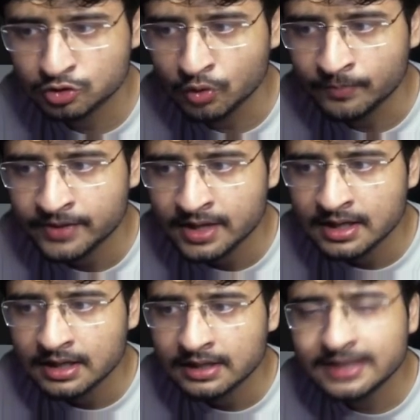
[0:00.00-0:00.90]
So
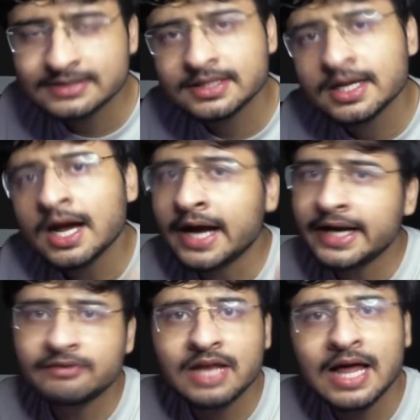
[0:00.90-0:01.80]
let's say
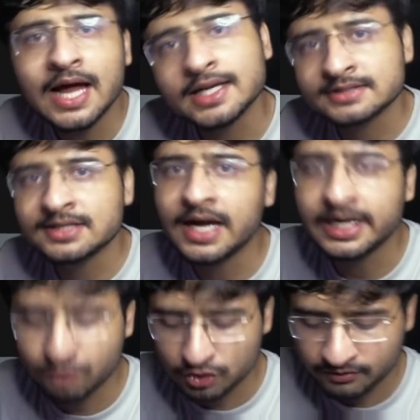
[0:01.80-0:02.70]
height will act as the
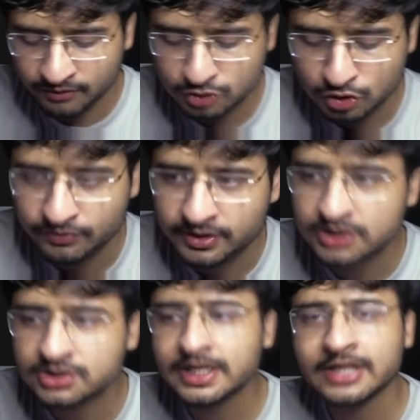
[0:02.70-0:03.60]
height for the first
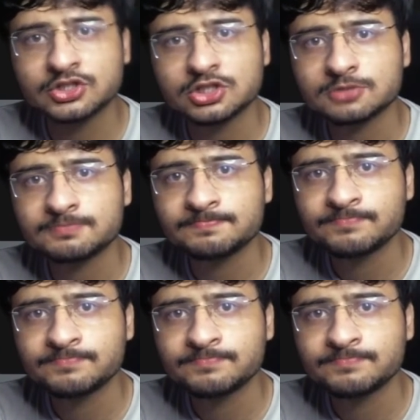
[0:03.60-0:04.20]
configuration h.